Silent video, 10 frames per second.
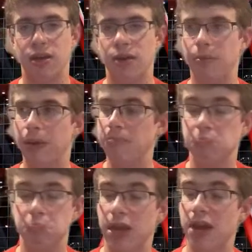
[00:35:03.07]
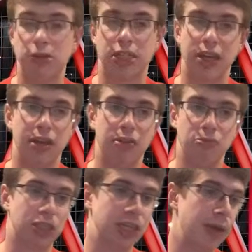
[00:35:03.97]
But yeah, we'll see. We'll
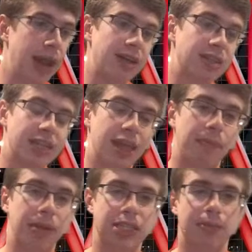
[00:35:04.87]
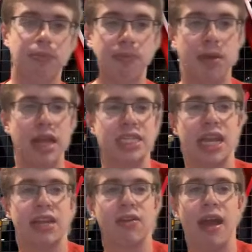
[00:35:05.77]
see what Alex Anthopoulos and Brian
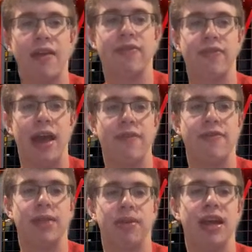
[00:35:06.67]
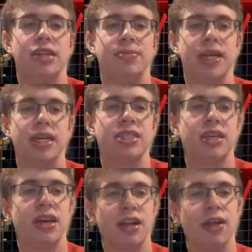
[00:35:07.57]
Snicker have in the plans, because
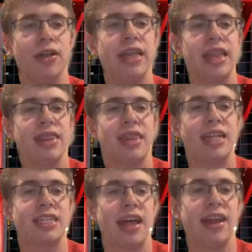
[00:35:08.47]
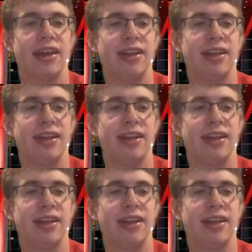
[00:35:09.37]
clearly that's not it.